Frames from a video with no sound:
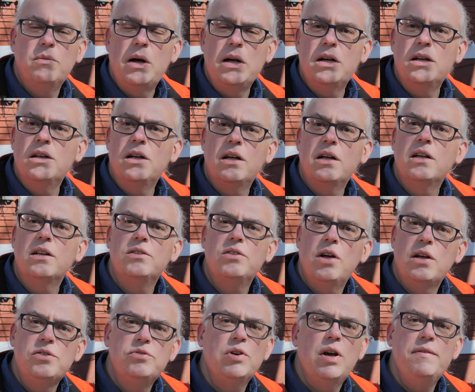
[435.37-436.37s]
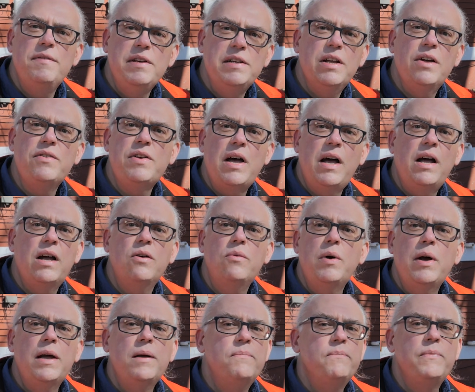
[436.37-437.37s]
uh, uh, driving down the
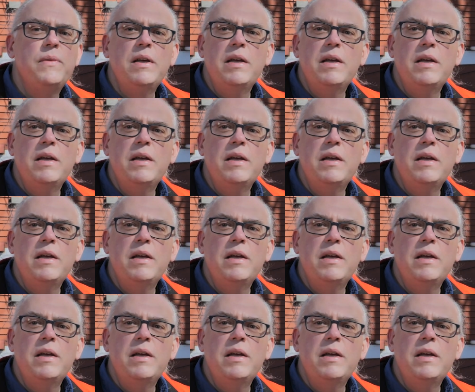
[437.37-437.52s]
highway